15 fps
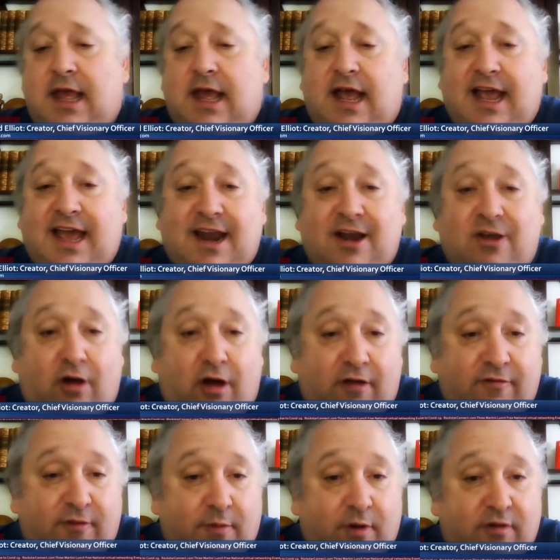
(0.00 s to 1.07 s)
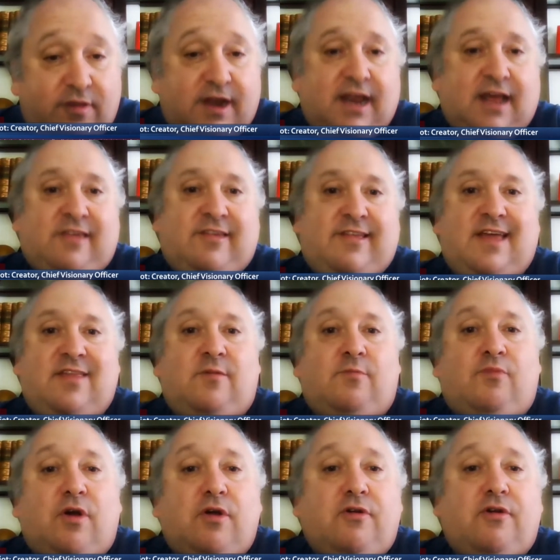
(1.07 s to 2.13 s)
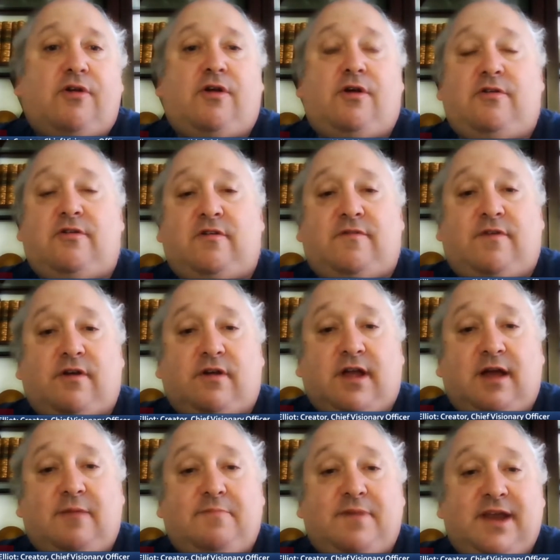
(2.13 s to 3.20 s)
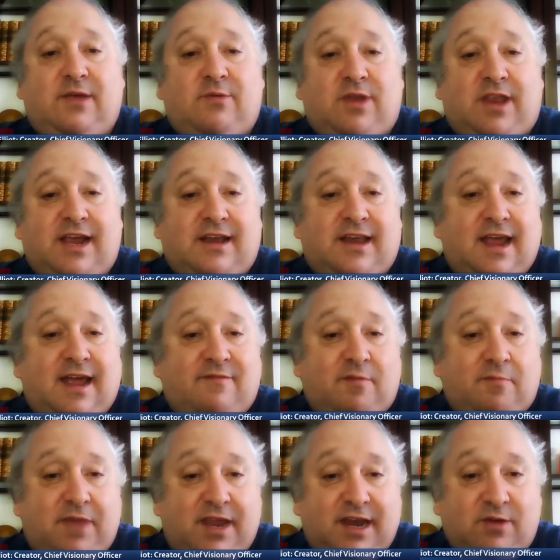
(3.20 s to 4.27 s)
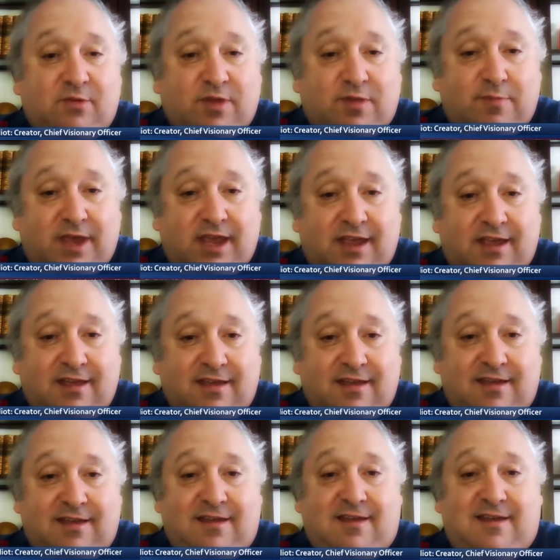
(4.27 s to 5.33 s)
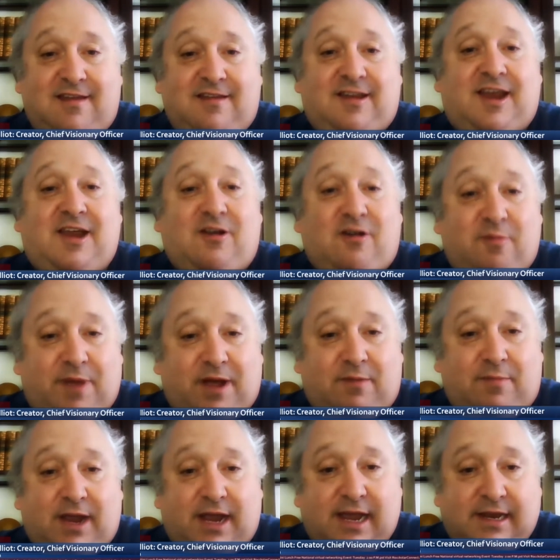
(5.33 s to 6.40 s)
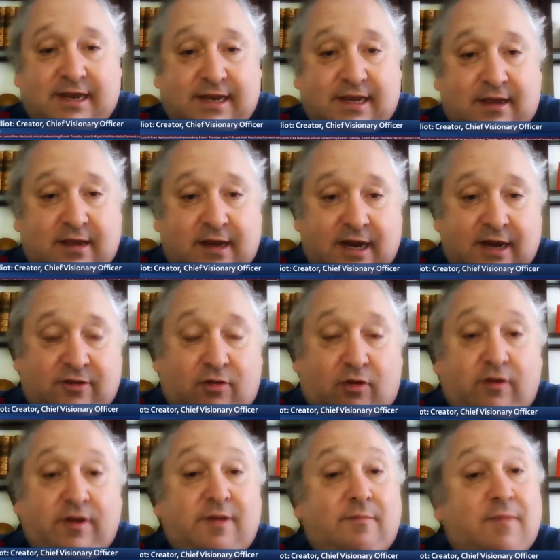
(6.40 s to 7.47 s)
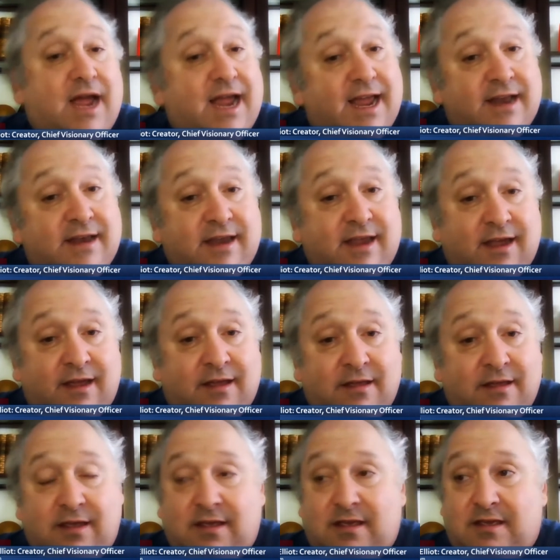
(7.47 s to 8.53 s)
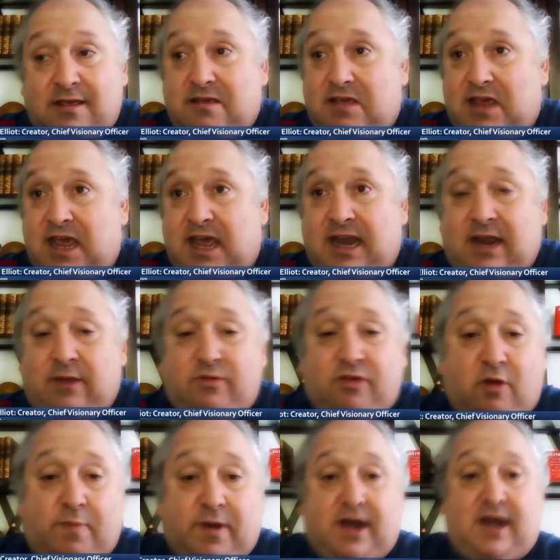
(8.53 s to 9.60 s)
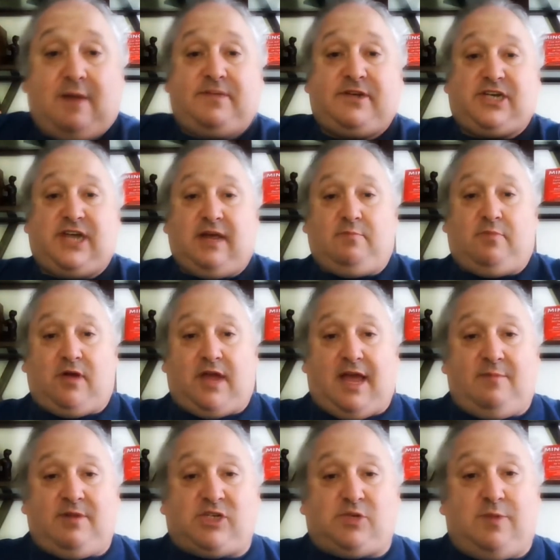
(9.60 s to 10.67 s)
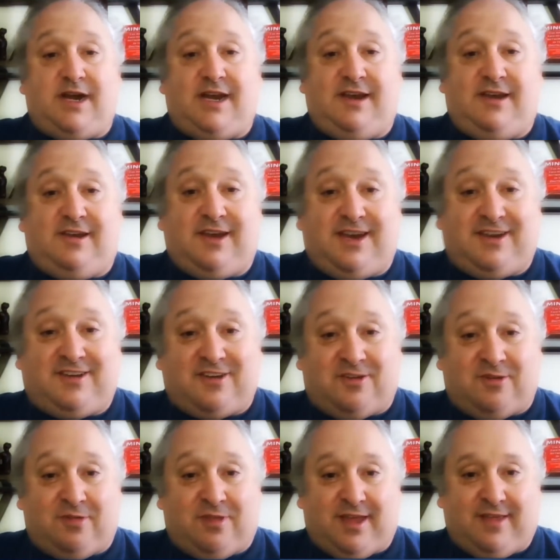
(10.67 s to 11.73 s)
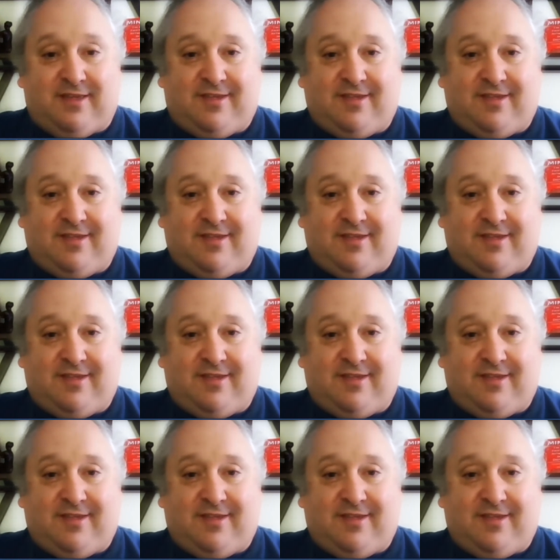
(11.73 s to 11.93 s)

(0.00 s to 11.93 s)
I get a call from her the next day. The broker owner of her company would like to have a meeting with me to hear about my idea. And I told him my idea, and he was opening up a checkbook. How much money do you need to do this?